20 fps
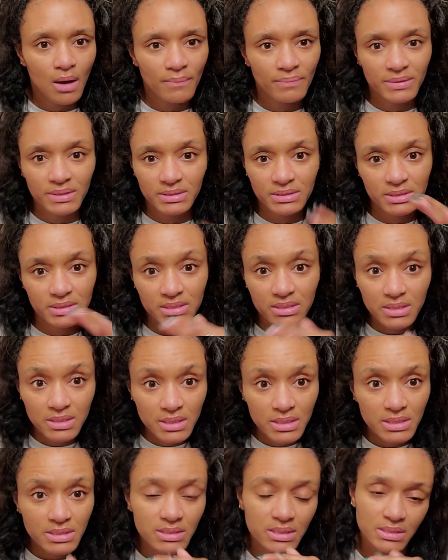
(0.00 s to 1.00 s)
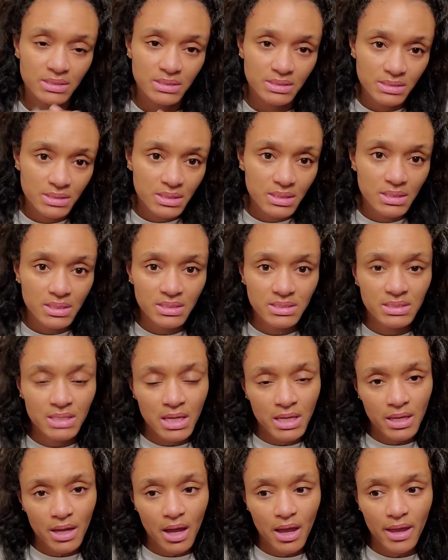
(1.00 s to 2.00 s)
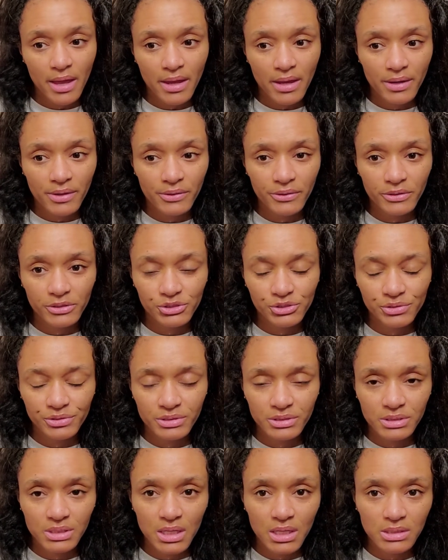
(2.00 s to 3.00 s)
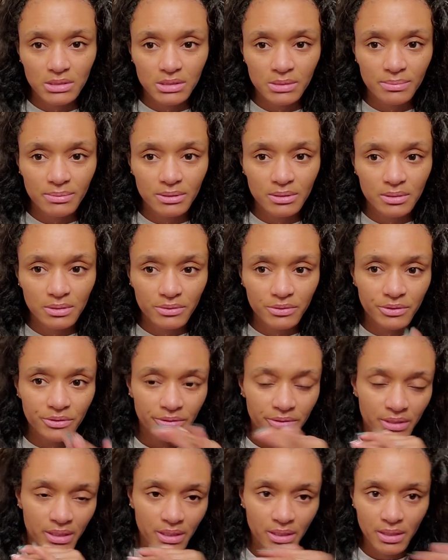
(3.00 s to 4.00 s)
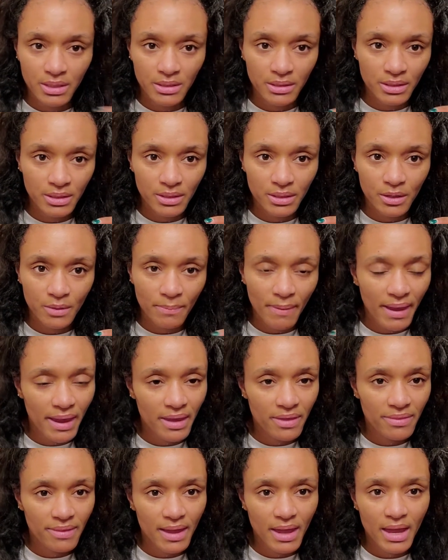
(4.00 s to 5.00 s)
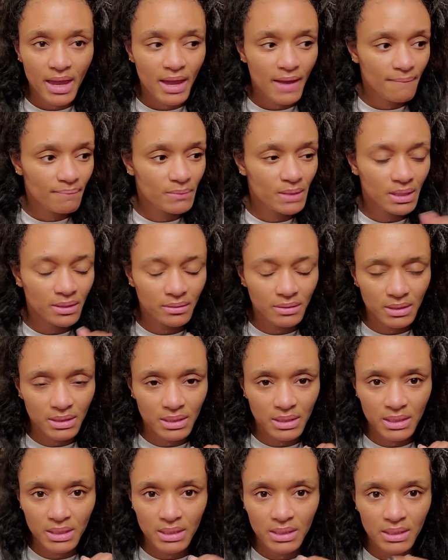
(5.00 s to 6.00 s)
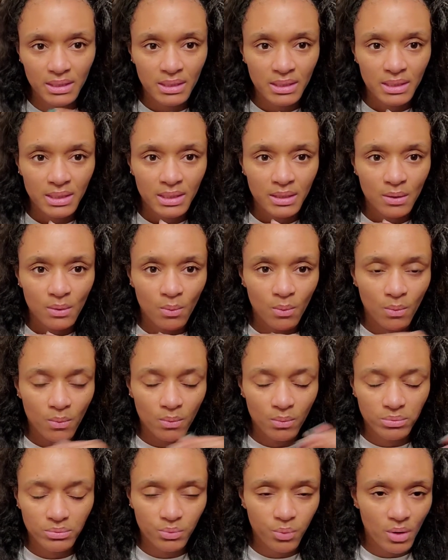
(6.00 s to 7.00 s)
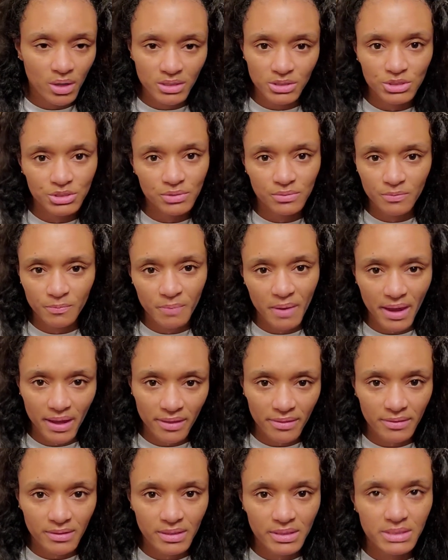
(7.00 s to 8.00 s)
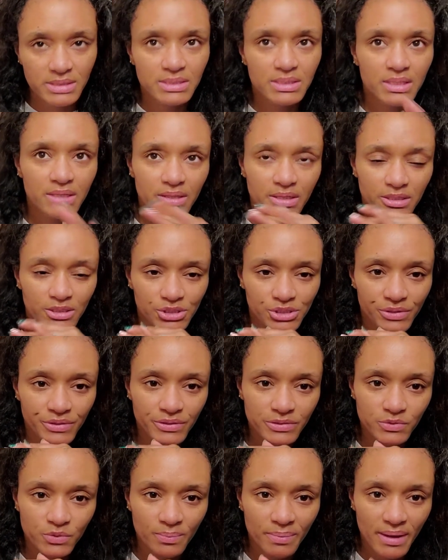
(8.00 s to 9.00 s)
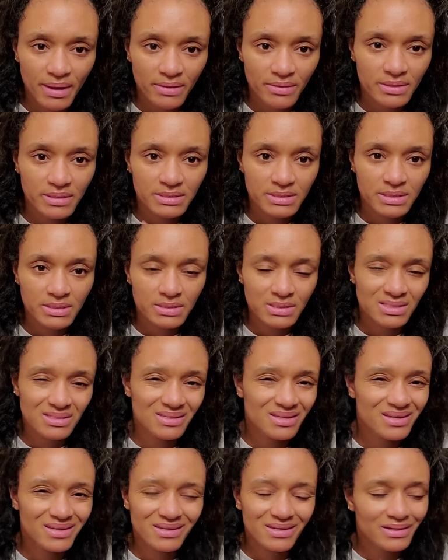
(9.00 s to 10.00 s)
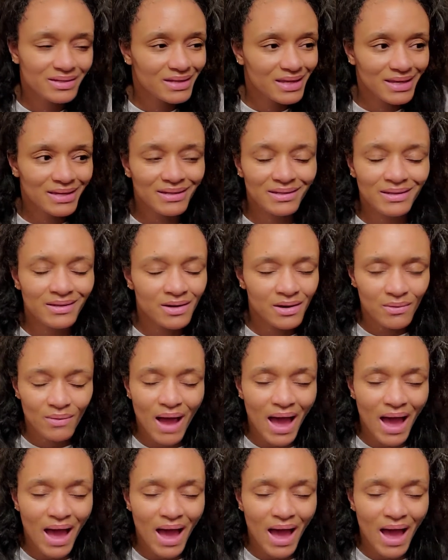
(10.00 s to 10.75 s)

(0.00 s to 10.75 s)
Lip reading: This is this. This is this. Hey, here's your deductible. And, you know, pay that. And then once you pay this, then the insurance will pay this, and you know,